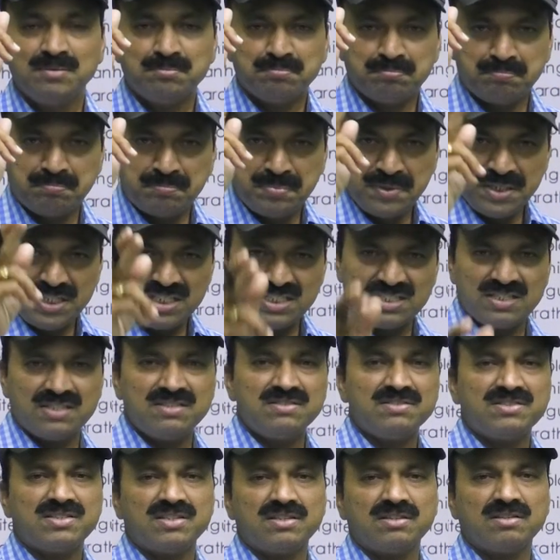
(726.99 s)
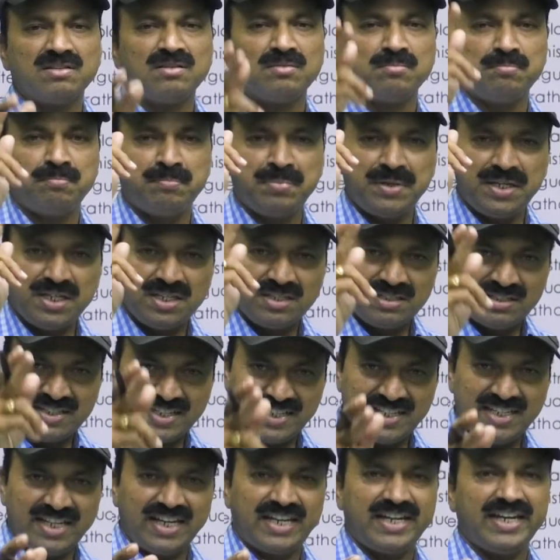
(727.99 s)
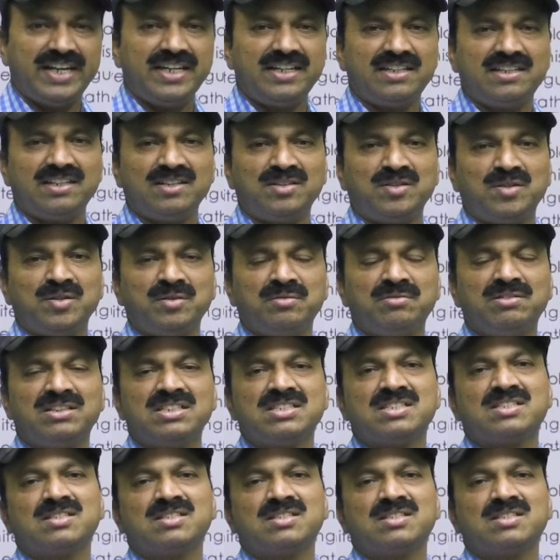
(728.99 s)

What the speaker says: Be sincere. Be dedicated to your